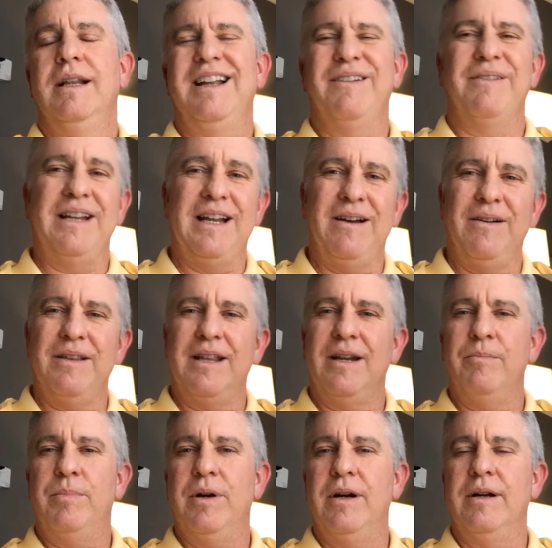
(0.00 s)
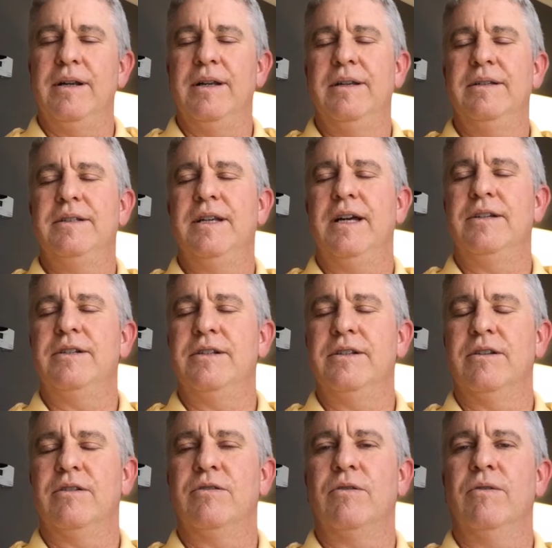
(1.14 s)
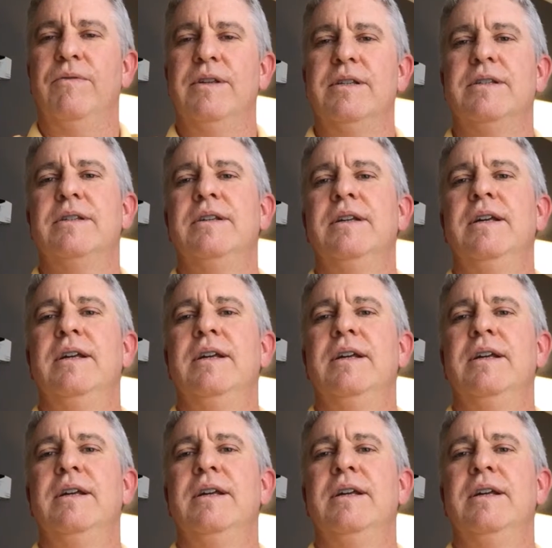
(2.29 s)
Every now and then a bug touches the surface,